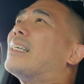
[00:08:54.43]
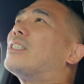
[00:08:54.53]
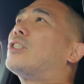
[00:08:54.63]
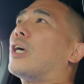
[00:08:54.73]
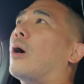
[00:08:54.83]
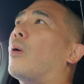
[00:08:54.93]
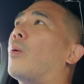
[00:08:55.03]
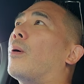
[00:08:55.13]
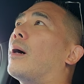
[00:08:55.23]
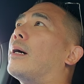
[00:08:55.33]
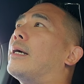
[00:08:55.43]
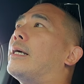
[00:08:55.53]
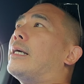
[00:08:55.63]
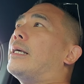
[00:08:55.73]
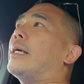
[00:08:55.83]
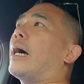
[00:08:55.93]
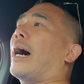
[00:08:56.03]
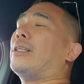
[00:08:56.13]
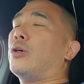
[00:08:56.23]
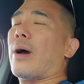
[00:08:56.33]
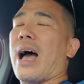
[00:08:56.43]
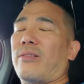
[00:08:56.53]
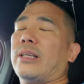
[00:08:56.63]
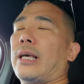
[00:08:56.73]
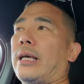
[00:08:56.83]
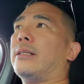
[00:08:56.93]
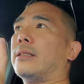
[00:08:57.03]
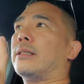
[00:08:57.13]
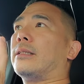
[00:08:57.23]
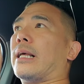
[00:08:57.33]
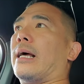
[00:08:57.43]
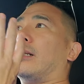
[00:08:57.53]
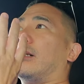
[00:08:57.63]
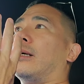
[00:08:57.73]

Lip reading: So I do advocate that